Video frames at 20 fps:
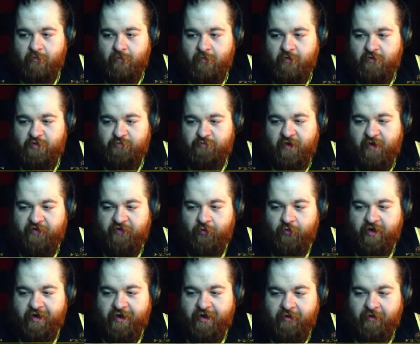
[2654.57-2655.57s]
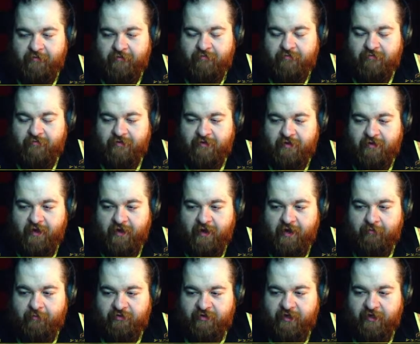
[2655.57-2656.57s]
Which, by the way, I
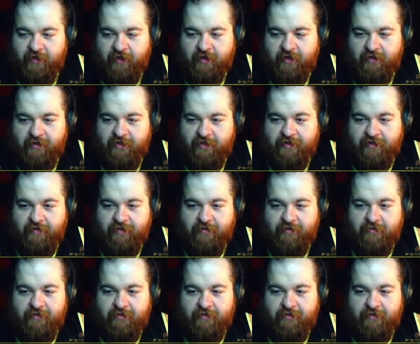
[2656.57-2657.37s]
am planning on